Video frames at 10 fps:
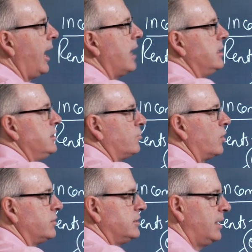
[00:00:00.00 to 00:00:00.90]
and then you've
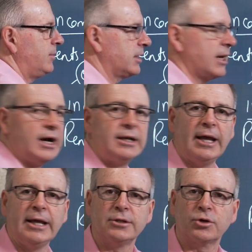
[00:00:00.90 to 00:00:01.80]
got the debit card
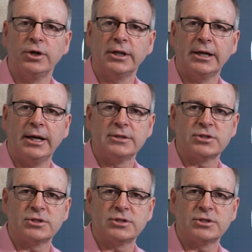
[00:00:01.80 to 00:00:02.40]
and the credit card.